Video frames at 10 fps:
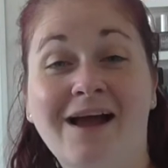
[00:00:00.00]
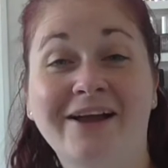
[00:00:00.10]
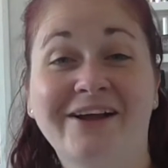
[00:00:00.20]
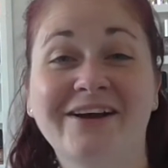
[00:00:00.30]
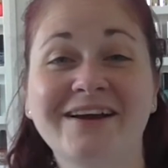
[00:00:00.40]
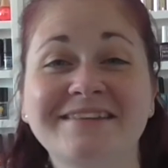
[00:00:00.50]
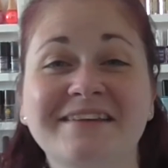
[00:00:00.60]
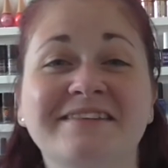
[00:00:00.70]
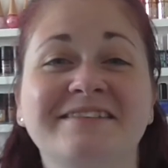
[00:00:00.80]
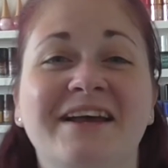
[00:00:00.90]
Hi guys,
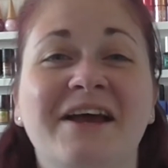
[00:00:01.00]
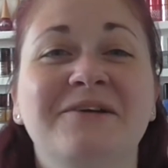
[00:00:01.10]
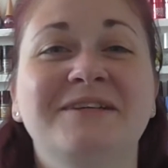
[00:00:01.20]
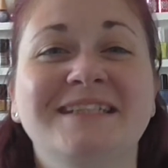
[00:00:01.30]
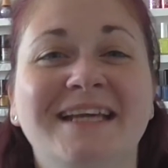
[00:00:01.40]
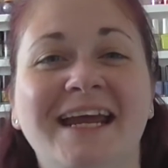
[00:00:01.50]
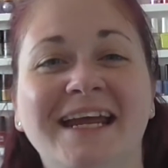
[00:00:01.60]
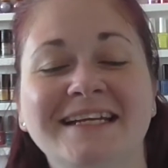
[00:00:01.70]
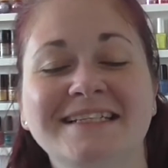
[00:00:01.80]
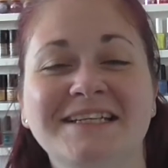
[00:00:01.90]
so today
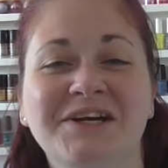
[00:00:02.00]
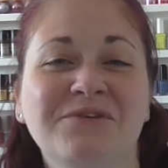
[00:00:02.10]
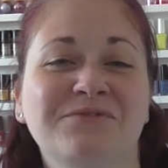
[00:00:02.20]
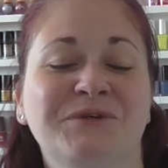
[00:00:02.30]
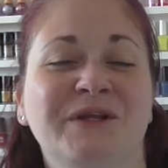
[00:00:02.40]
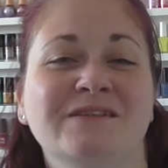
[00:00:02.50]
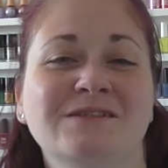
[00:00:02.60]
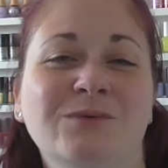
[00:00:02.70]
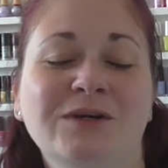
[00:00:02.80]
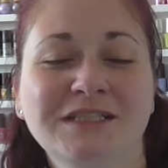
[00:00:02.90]
it is time for another
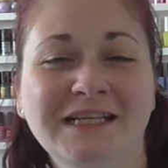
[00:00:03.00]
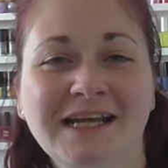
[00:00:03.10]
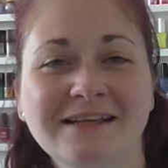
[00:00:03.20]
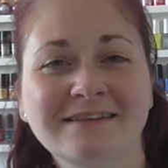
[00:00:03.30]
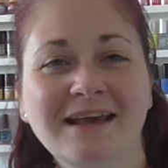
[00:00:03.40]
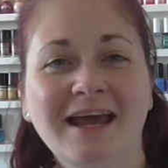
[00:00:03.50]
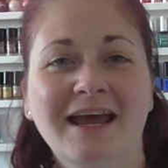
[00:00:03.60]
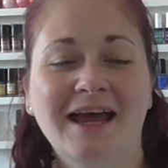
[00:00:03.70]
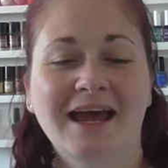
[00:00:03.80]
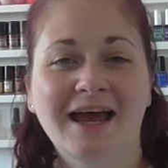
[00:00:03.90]
swatch this,
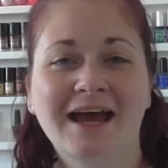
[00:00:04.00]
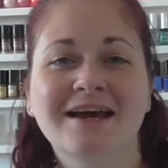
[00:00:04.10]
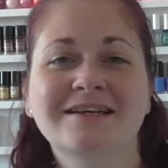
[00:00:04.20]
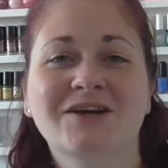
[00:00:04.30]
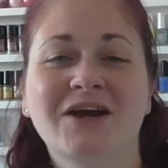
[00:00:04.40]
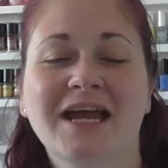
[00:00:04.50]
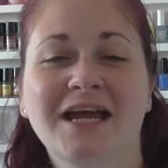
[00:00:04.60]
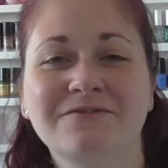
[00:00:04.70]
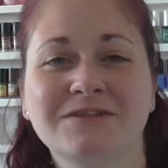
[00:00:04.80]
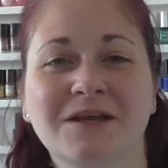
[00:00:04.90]
and I
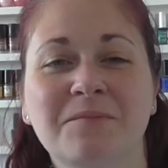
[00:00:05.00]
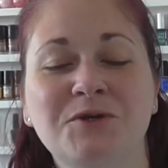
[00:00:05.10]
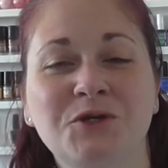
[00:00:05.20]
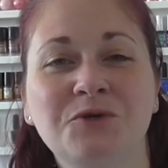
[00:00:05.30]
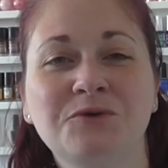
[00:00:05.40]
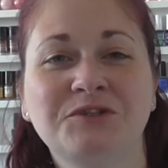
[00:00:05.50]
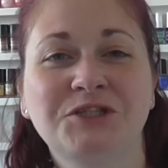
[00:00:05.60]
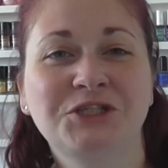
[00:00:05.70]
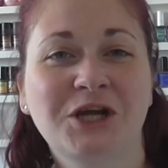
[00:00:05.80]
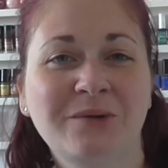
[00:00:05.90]
have some nudes
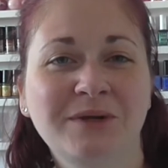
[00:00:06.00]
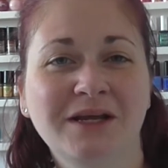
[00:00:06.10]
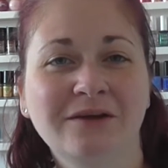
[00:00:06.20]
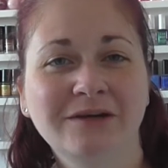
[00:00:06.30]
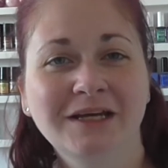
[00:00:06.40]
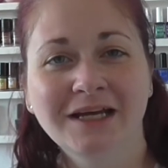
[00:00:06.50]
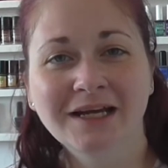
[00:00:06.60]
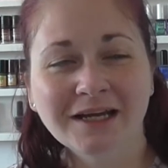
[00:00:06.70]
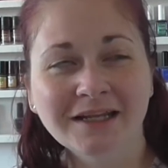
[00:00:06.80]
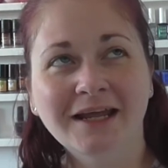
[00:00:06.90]
to show you.
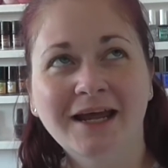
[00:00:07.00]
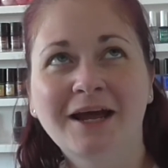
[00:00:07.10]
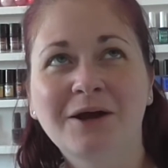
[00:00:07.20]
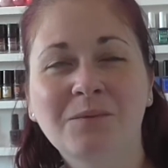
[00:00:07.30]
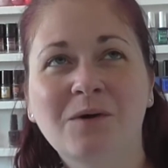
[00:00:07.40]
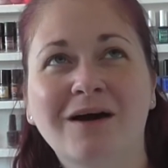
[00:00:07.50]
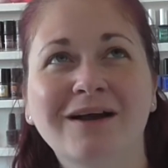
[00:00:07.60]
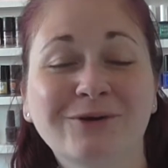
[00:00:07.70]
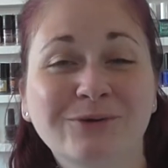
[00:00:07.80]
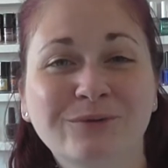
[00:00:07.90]
They're what
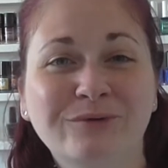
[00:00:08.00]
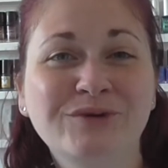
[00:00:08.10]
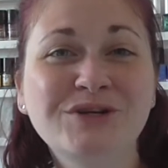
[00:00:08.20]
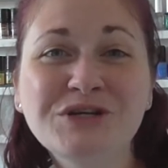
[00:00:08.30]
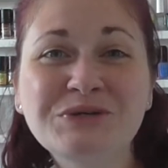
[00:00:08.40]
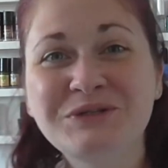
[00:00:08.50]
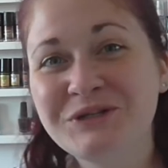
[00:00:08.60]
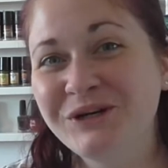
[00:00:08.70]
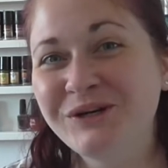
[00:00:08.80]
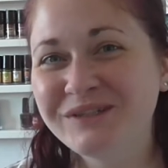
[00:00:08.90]
I call nude
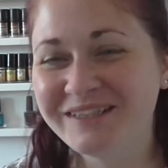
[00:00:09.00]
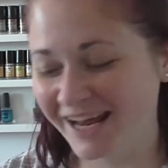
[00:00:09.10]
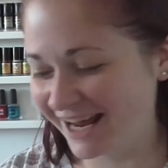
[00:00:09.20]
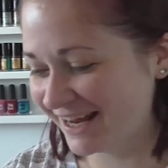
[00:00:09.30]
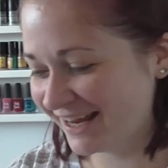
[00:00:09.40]
nudes